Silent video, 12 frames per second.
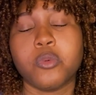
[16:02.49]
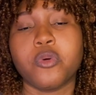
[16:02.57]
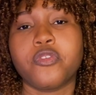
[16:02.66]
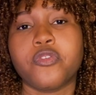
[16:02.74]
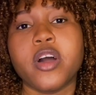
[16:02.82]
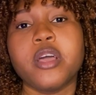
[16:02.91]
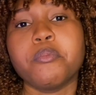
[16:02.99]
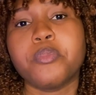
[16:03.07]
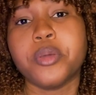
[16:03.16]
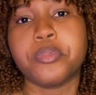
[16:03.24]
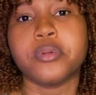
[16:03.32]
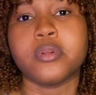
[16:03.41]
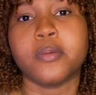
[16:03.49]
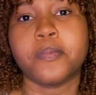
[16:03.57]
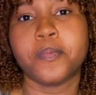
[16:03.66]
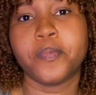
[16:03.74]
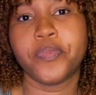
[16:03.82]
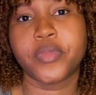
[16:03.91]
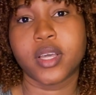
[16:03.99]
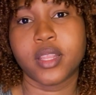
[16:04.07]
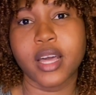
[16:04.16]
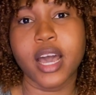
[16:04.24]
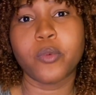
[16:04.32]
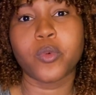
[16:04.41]
you will find people
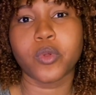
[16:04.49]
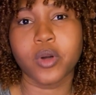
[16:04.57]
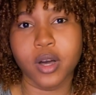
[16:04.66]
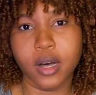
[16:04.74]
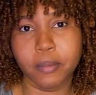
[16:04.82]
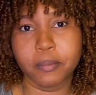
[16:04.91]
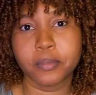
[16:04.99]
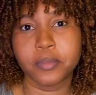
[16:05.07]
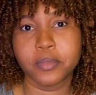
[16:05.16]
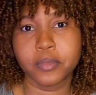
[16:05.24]
that will come